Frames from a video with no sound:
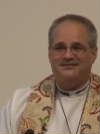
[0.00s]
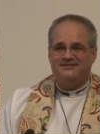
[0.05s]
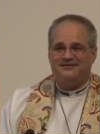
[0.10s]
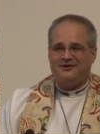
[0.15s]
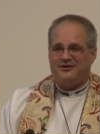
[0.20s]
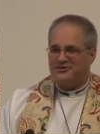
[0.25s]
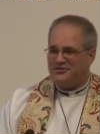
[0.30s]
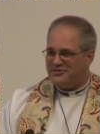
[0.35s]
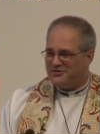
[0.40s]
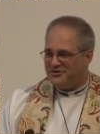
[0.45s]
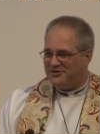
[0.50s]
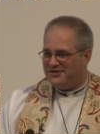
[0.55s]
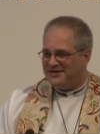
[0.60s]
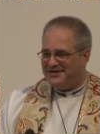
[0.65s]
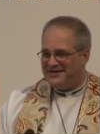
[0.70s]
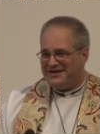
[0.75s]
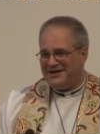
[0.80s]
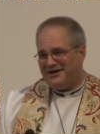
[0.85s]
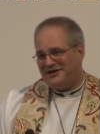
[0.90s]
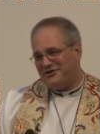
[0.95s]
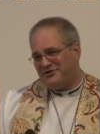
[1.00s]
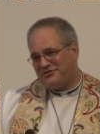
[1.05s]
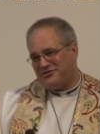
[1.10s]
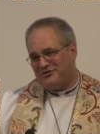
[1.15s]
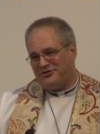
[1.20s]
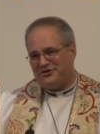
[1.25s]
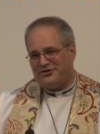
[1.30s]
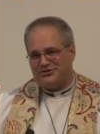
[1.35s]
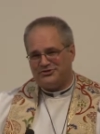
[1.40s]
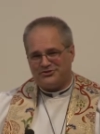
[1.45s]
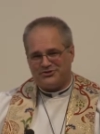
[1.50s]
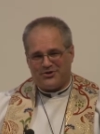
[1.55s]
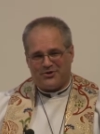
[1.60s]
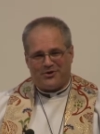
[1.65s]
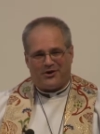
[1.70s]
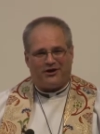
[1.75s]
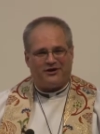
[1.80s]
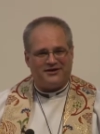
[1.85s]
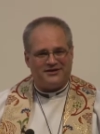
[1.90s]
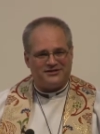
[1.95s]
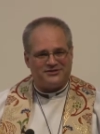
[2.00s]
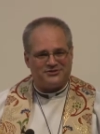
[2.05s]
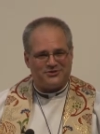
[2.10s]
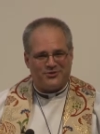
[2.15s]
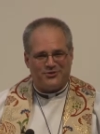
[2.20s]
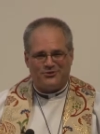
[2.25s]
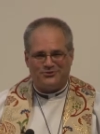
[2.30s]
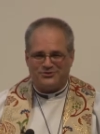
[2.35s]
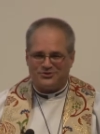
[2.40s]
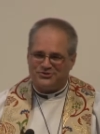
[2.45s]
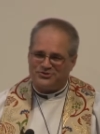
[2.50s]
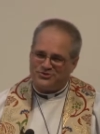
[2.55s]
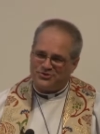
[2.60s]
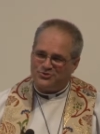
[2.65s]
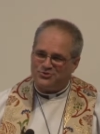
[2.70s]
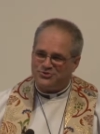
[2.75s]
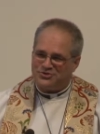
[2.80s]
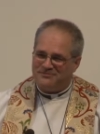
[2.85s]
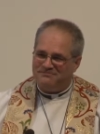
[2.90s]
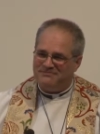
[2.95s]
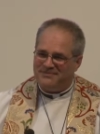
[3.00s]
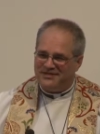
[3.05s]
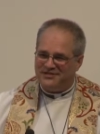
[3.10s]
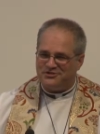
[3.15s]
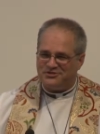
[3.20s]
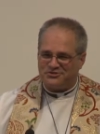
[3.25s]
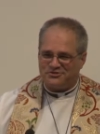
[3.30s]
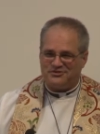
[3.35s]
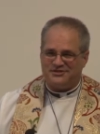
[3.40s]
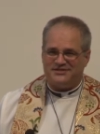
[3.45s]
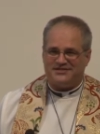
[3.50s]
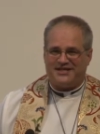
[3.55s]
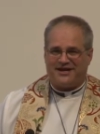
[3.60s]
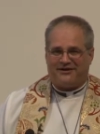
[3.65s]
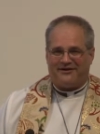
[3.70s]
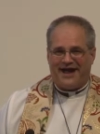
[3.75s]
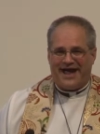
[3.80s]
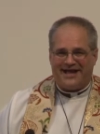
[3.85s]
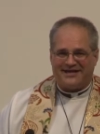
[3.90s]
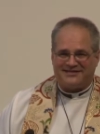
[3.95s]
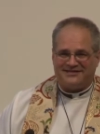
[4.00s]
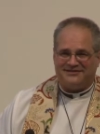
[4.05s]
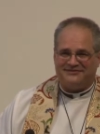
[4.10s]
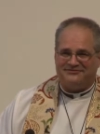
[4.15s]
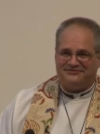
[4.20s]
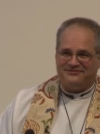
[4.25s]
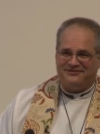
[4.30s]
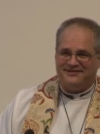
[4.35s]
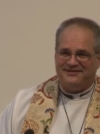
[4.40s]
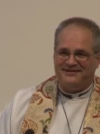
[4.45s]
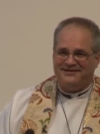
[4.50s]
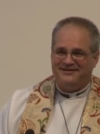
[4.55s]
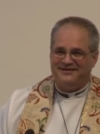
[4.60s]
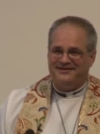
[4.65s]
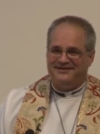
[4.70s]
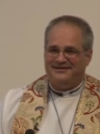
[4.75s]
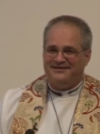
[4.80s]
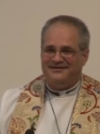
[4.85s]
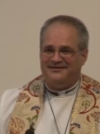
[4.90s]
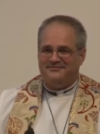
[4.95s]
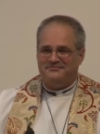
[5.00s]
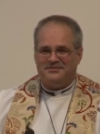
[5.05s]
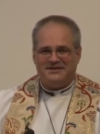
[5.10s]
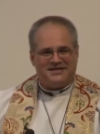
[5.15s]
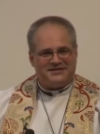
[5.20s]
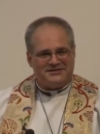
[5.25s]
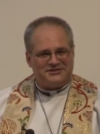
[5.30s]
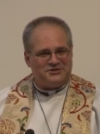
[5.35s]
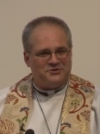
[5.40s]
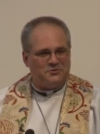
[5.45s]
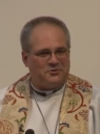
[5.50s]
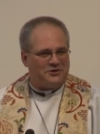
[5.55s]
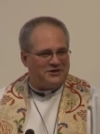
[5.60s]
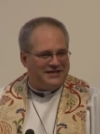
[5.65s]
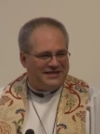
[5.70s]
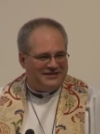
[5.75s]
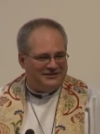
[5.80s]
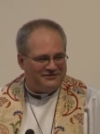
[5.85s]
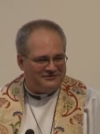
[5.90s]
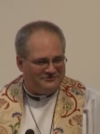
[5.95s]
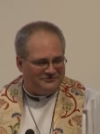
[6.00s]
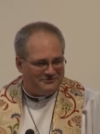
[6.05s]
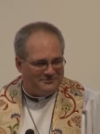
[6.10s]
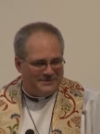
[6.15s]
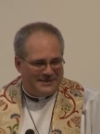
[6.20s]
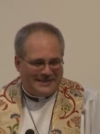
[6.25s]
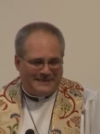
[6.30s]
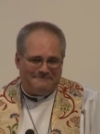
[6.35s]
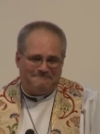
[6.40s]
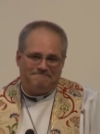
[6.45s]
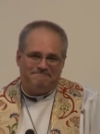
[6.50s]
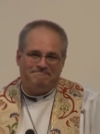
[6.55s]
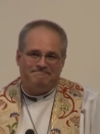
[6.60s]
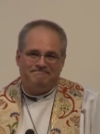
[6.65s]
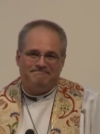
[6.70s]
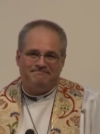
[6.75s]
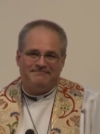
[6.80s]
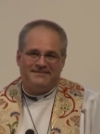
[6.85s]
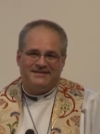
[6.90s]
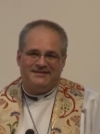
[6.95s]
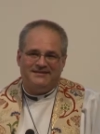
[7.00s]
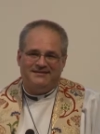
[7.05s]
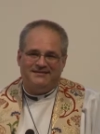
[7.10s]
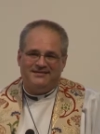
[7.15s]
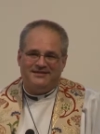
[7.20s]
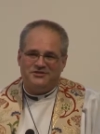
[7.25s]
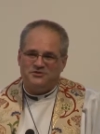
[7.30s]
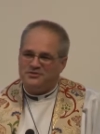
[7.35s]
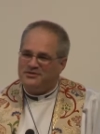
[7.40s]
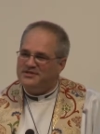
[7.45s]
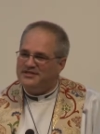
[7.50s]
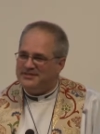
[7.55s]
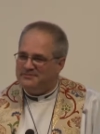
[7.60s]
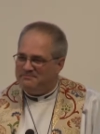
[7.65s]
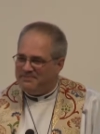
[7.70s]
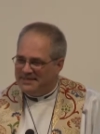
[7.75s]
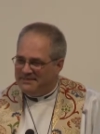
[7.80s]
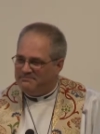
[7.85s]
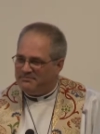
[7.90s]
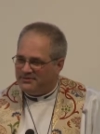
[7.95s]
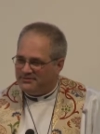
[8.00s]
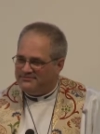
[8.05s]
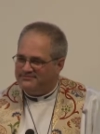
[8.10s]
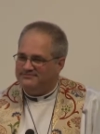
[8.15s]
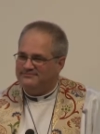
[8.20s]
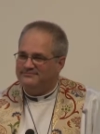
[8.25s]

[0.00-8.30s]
our 30, uh, 30 or so RSOs or social ministries that are active. But that doesn't work either for me. It's really the people.